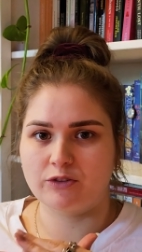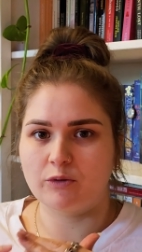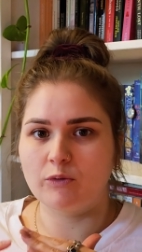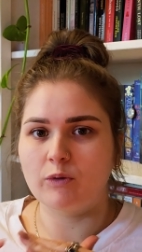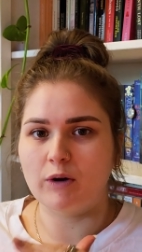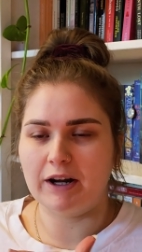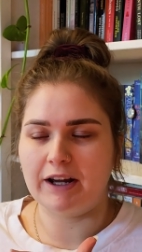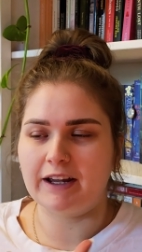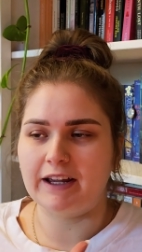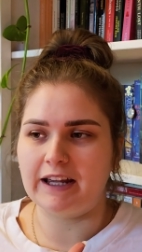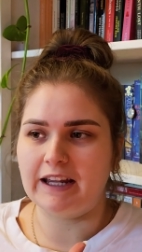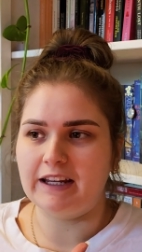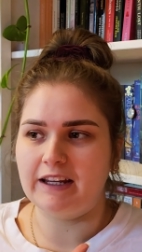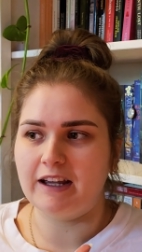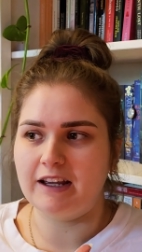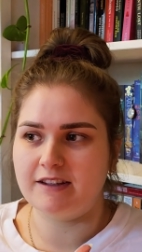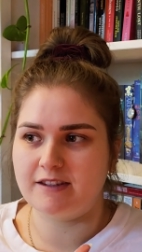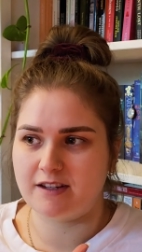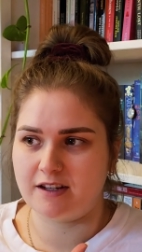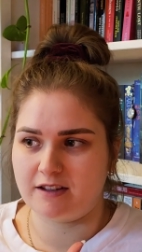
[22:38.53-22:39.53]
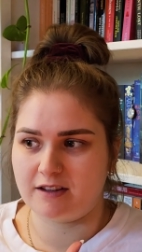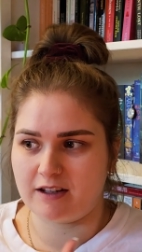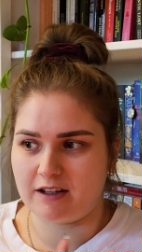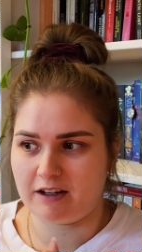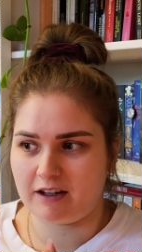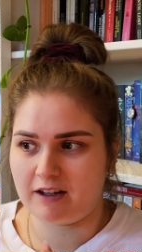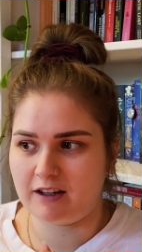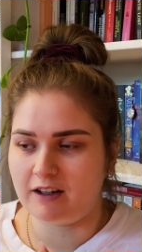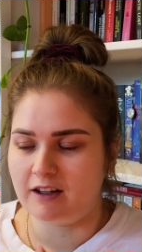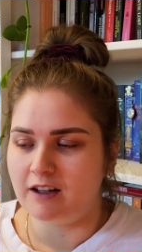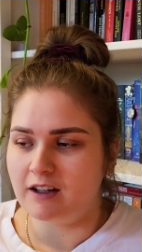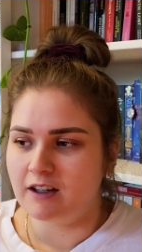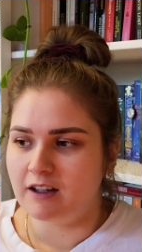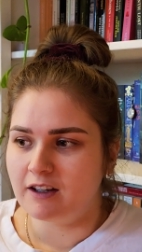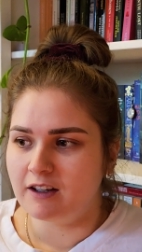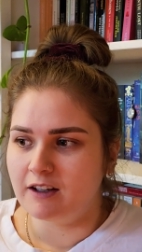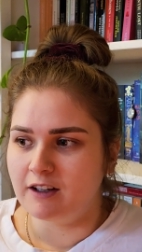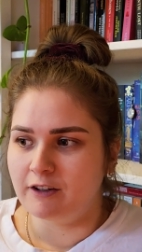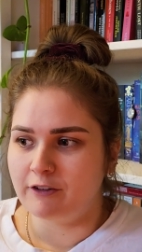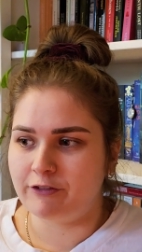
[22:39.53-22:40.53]
YA, as in like
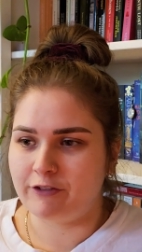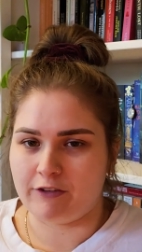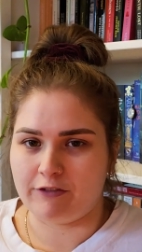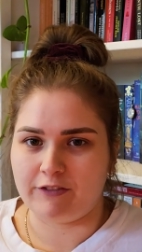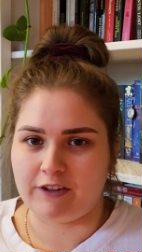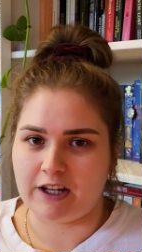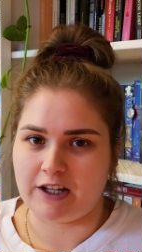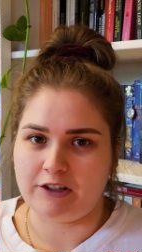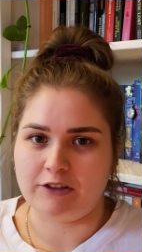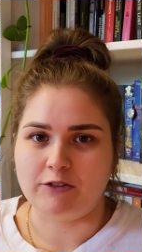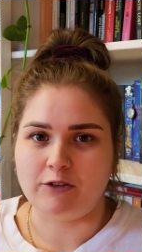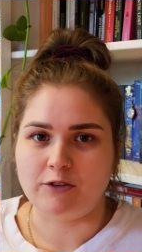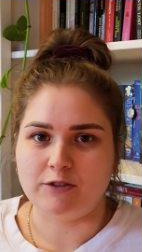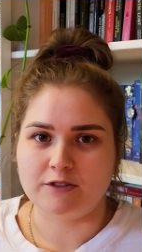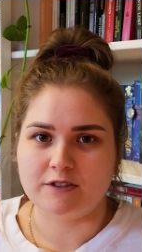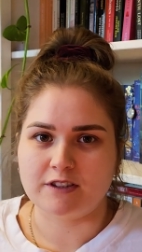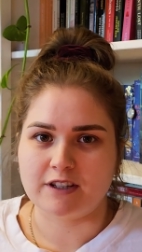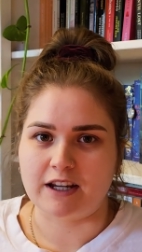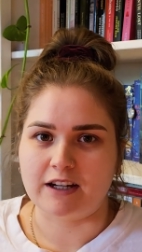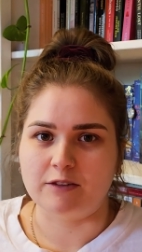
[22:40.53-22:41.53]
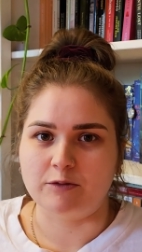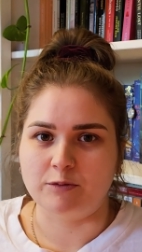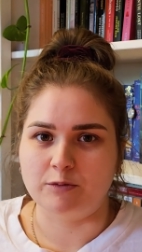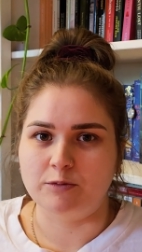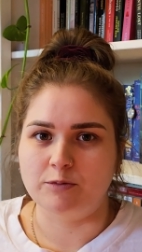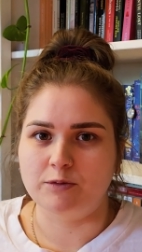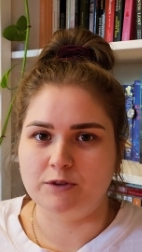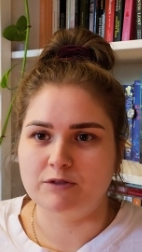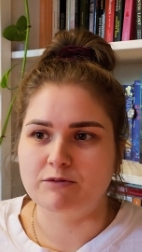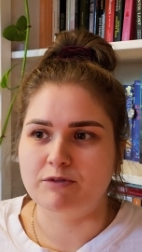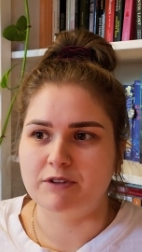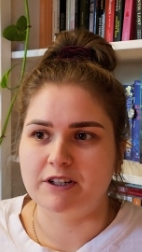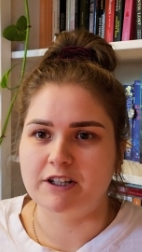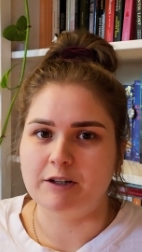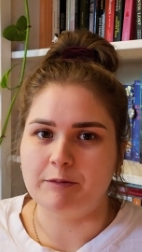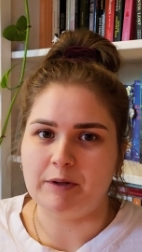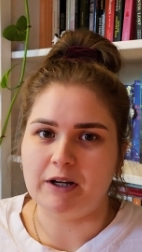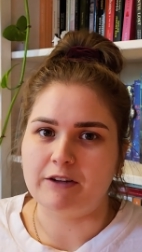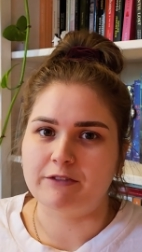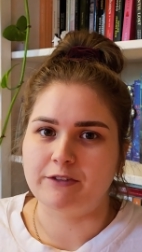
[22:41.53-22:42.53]
15 year olds, like was written
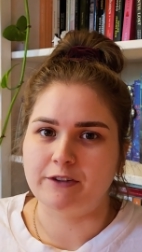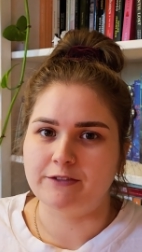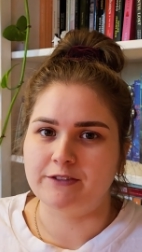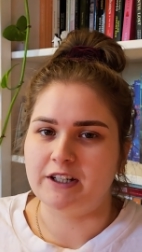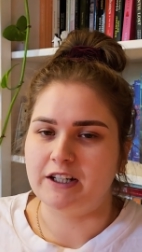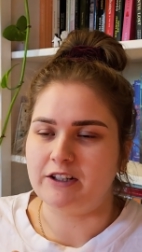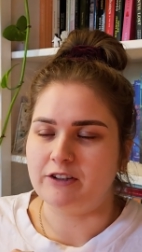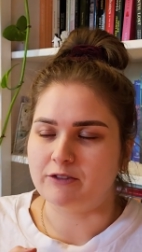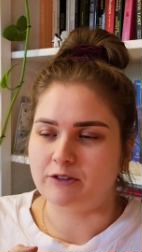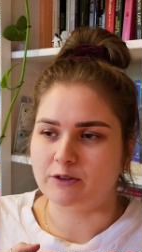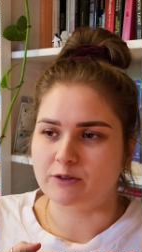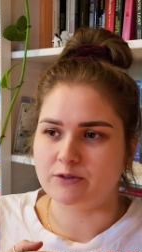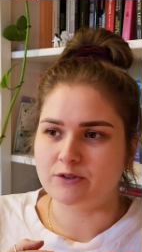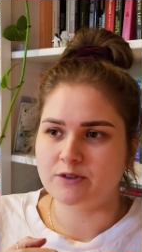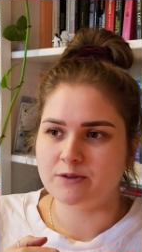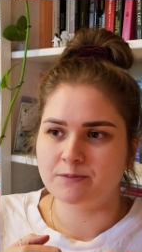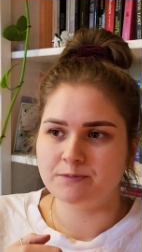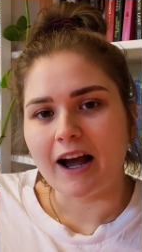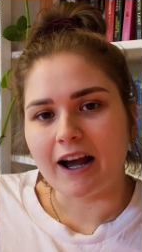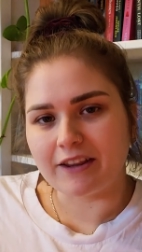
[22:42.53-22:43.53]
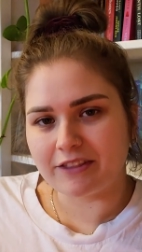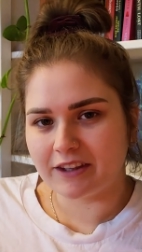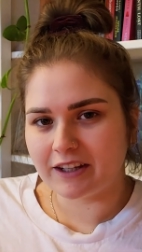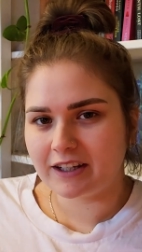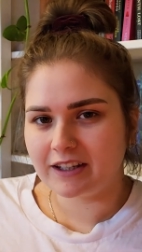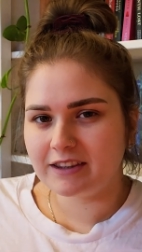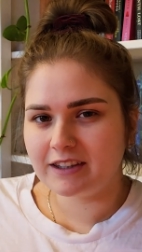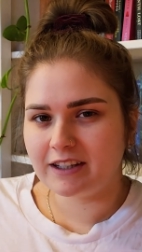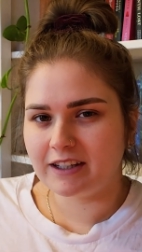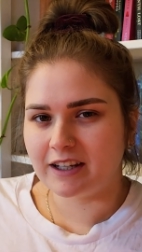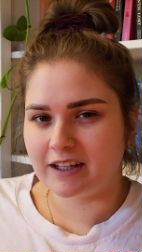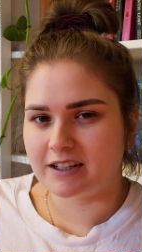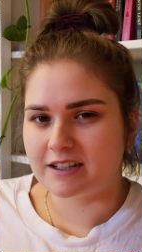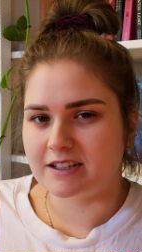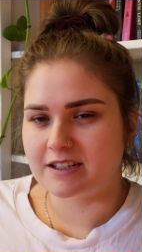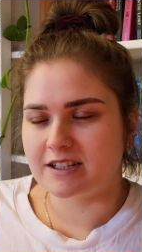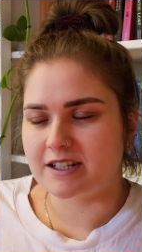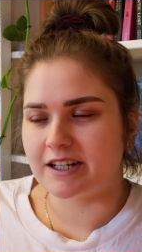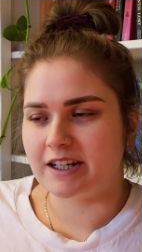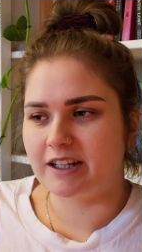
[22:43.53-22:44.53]
about 15 year olds. I think in the
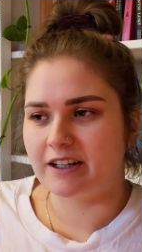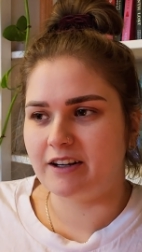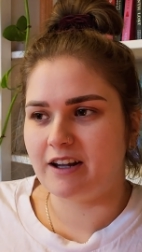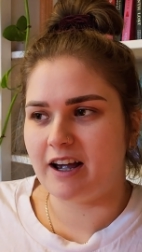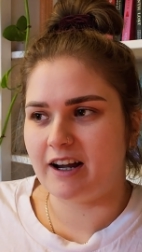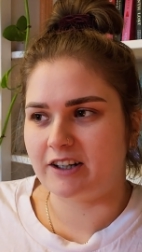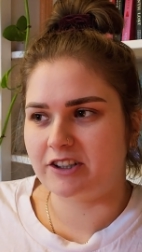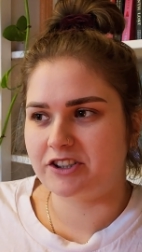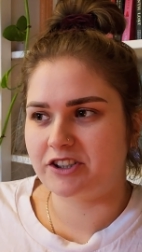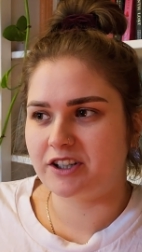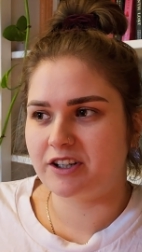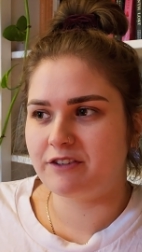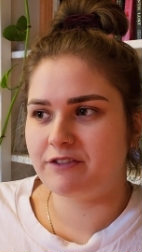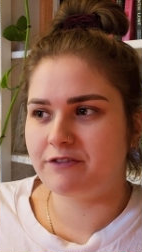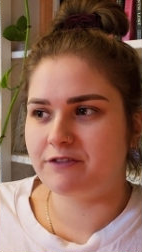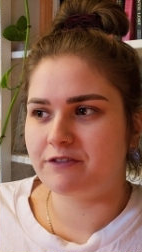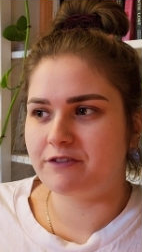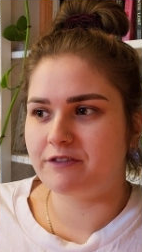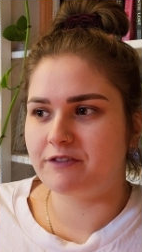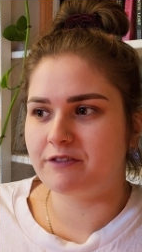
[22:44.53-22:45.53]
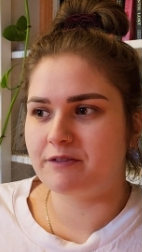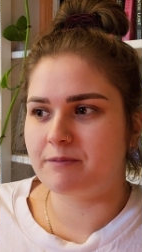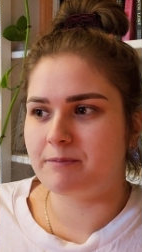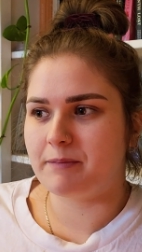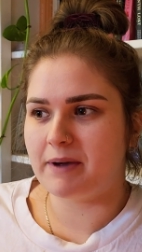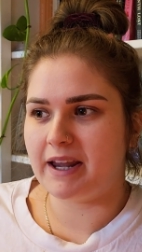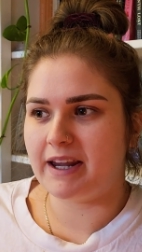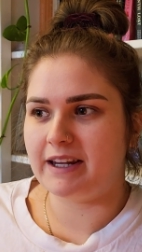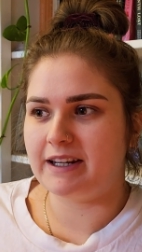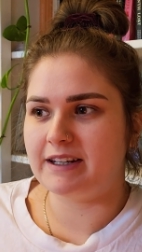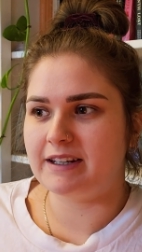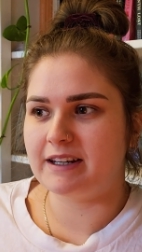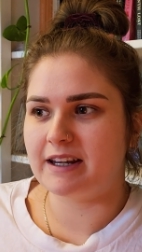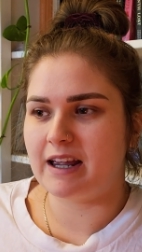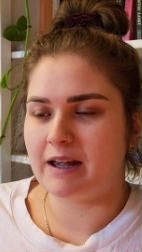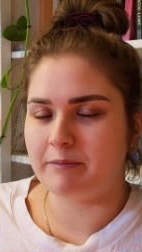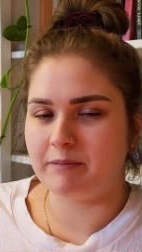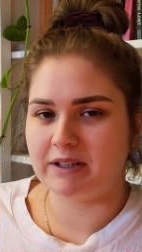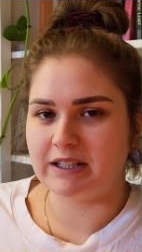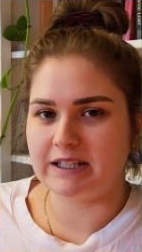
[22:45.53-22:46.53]
end, it actually made
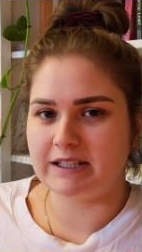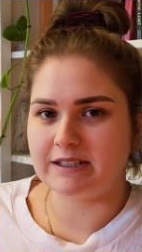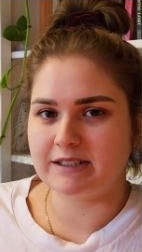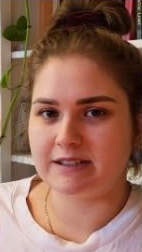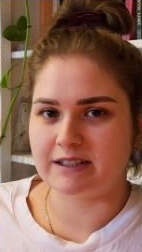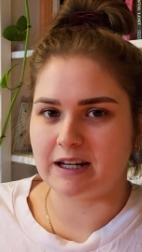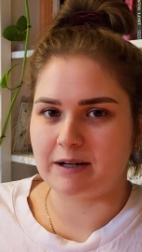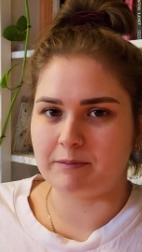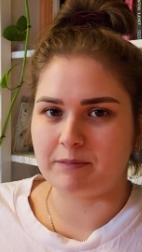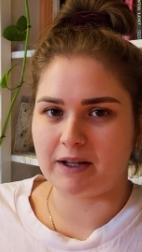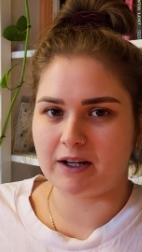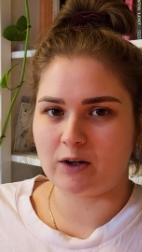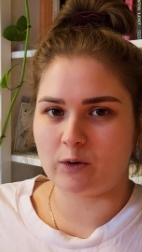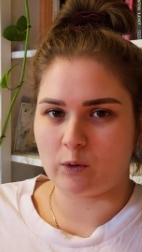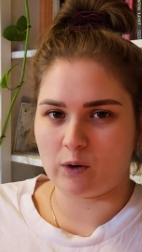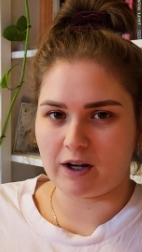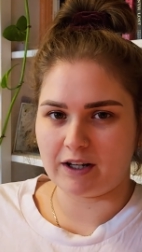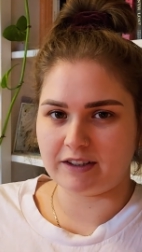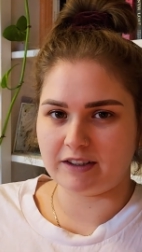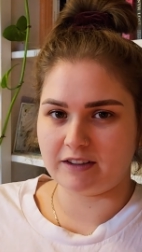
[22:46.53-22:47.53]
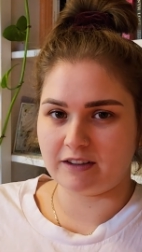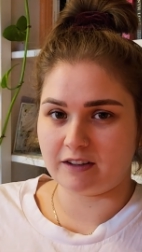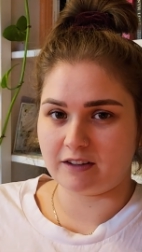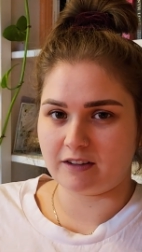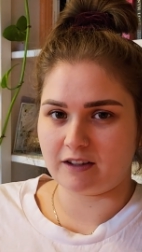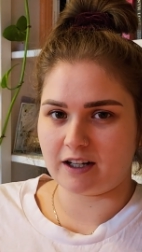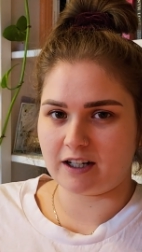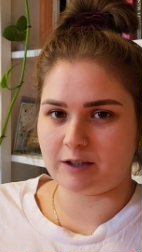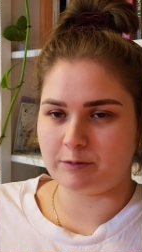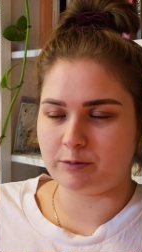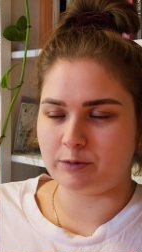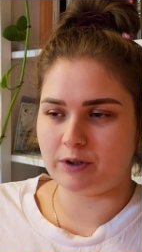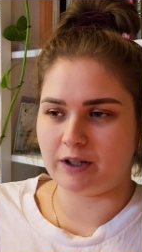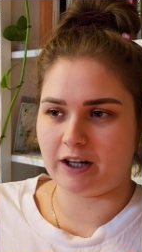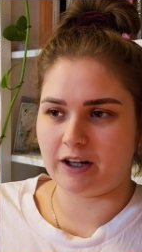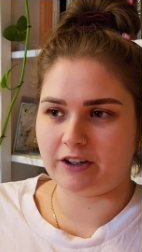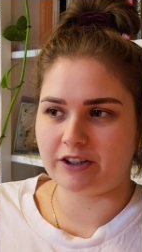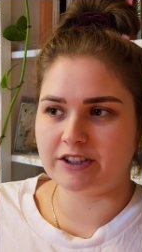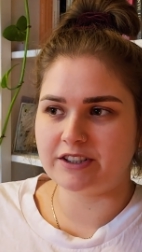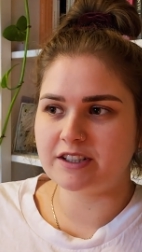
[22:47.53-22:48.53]
Emily seem like quite an unlikable
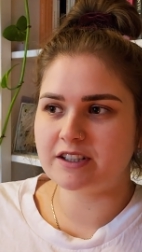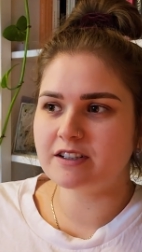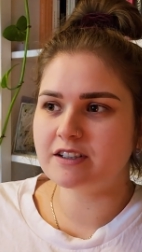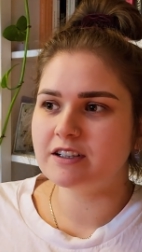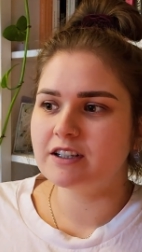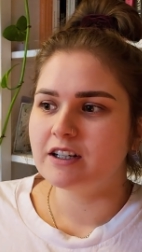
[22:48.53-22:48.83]
character,